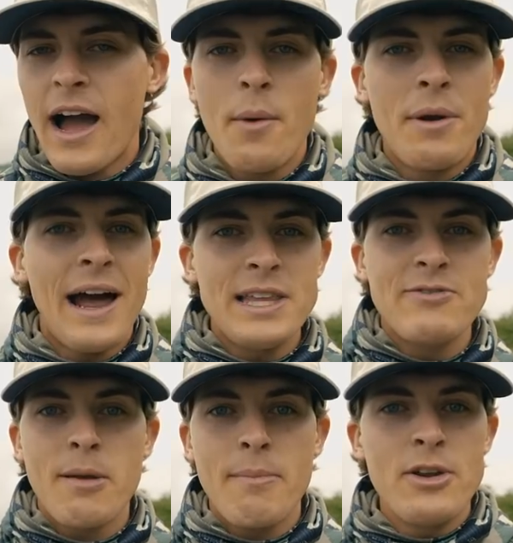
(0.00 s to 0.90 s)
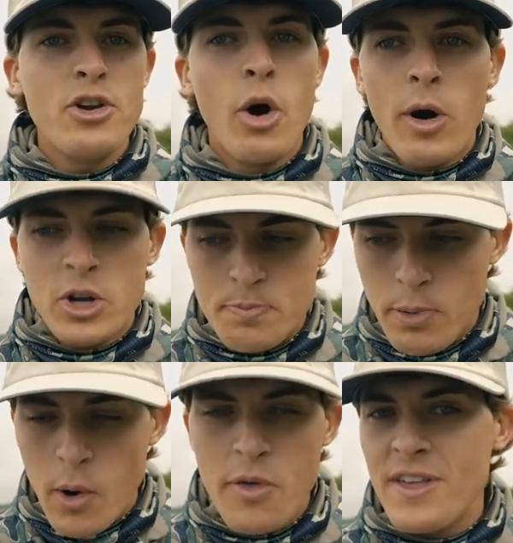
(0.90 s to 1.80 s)
I would highly recommend y'all watch
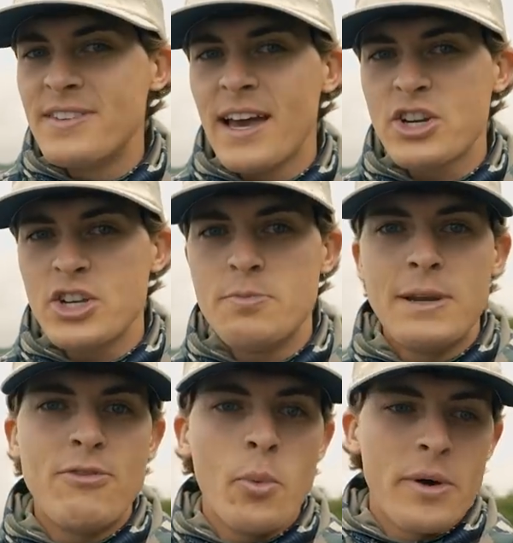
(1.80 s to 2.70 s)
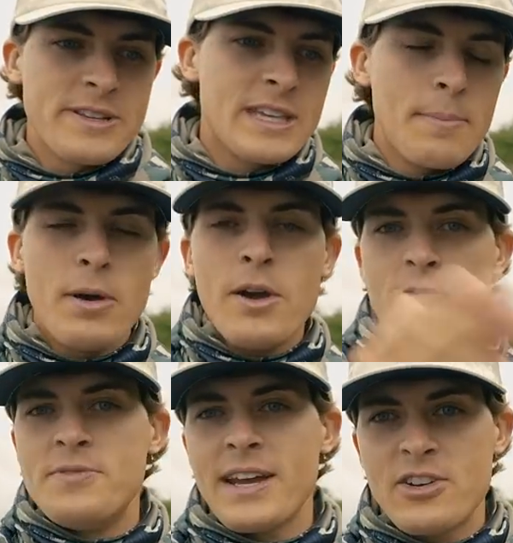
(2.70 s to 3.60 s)
both these sections, but if you want to skip
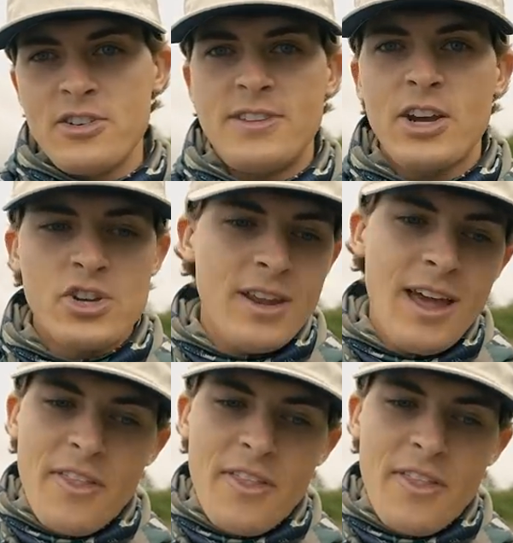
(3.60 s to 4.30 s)
from section to section,